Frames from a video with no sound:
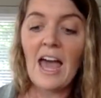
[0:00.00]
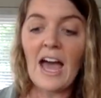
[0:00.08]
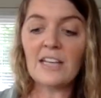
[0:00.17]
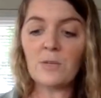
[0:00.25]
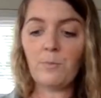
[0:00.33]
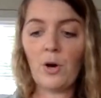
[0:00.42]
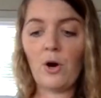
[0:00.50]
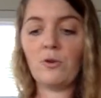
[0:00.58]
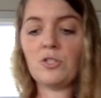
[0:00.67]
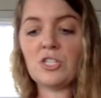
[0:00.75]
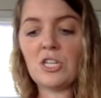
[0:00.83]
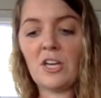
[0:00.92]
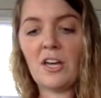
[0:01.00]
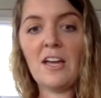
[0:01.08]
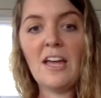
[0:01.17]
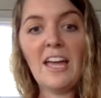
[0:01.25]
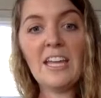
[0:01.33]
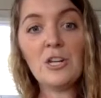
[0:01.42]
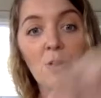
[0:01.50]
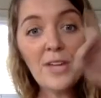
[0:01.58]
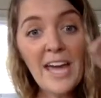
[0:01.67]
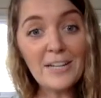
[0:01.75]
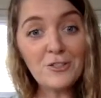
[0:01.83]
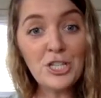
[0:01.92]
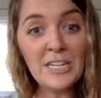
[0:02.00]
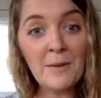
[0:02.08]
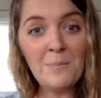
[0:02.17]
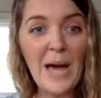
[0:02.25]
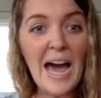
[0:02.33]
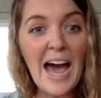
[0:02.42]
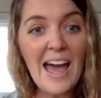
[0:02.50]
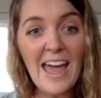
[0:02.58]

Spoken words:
as opposed to, you know, catching a bat